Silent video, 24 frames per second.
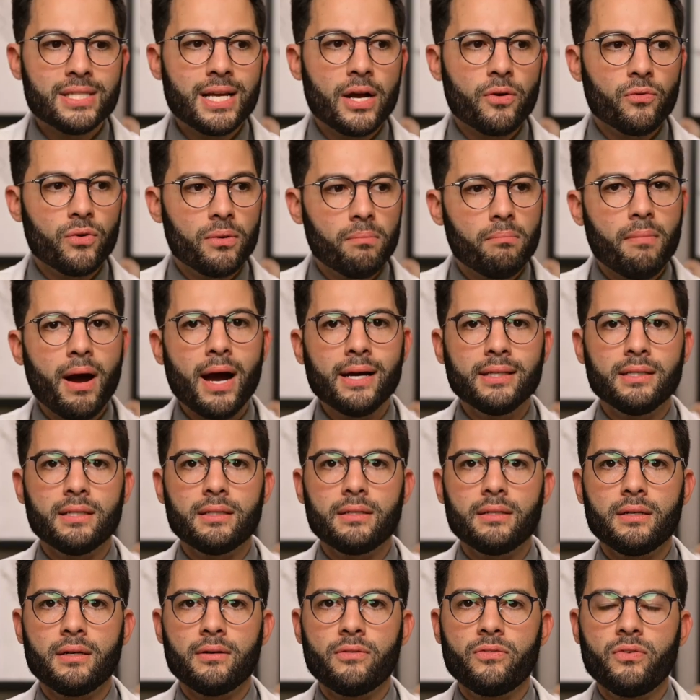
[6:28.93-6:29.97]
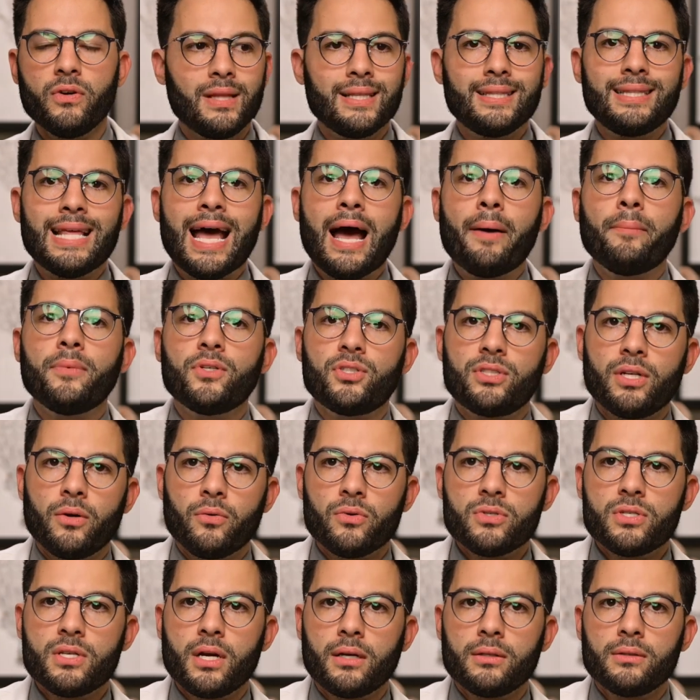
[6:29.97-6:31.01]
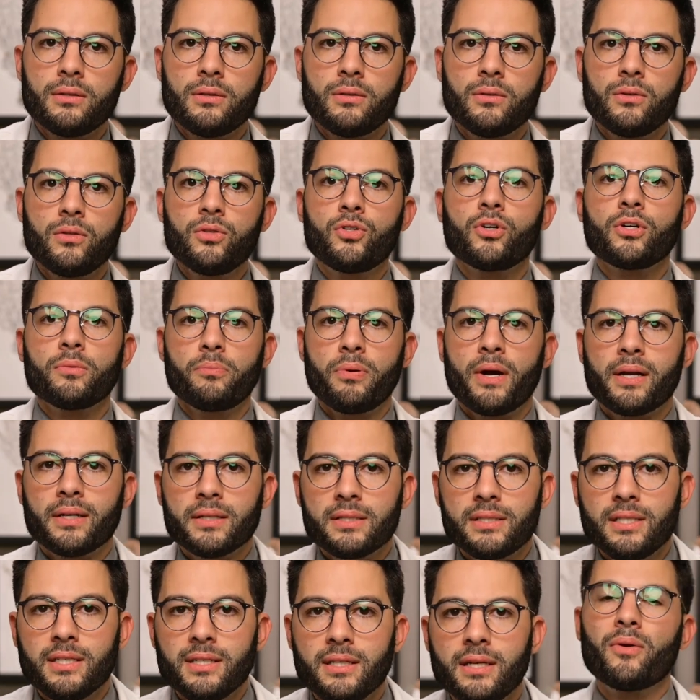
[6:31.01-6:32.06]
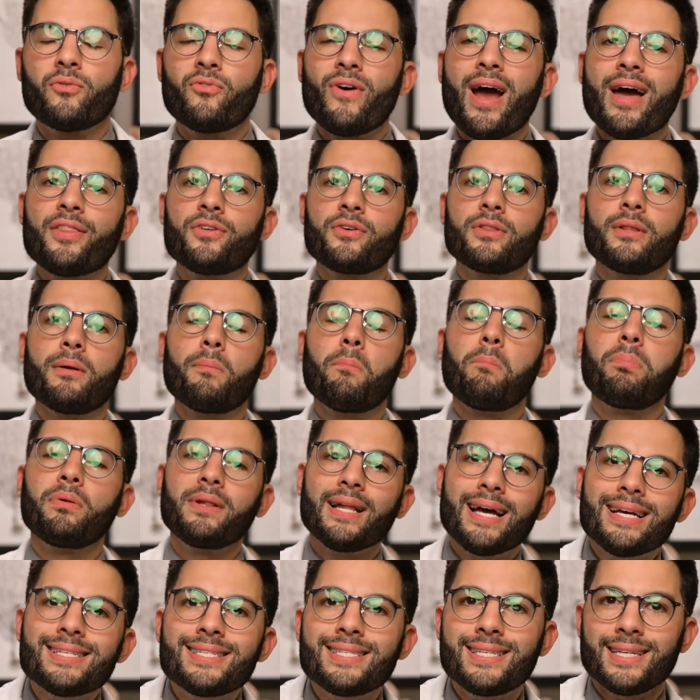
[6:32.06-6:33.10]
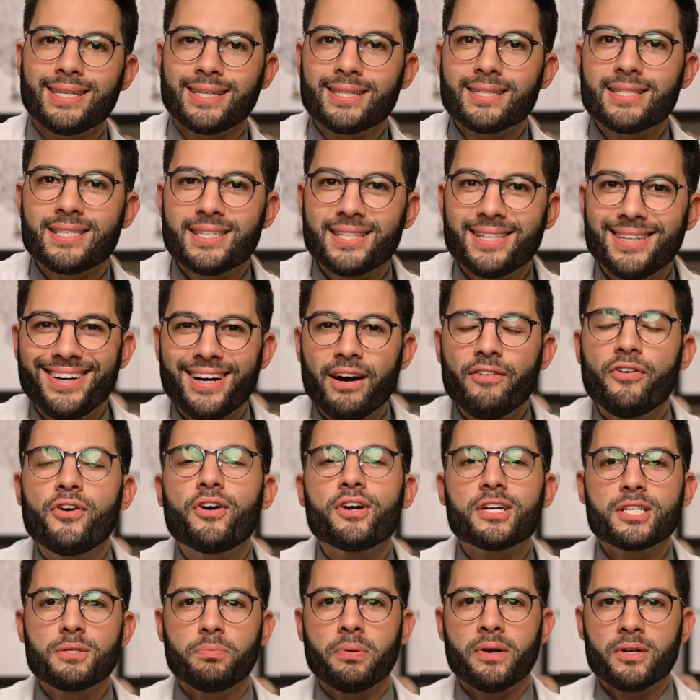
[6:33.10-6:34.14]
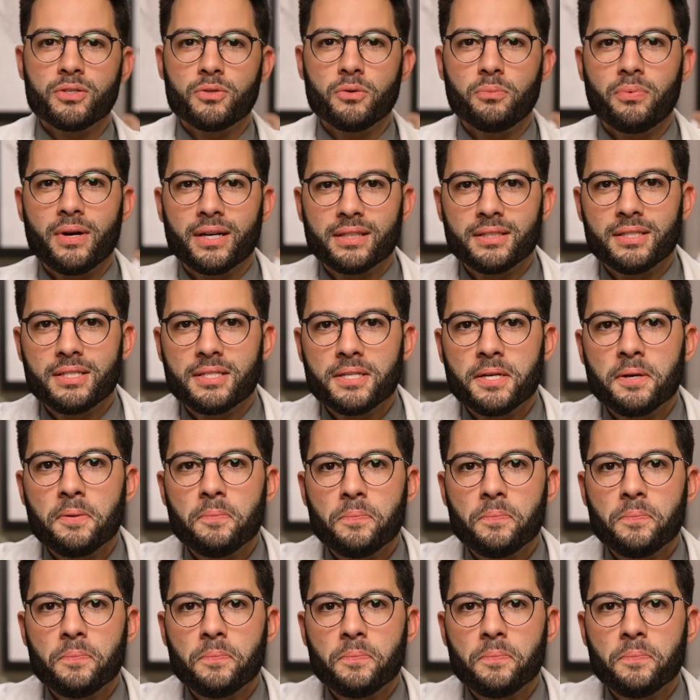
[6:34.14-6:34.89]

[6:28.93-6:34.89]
not reminded of the damage that was done during pregnancy, but rather the blessings of her experience with pregnancy.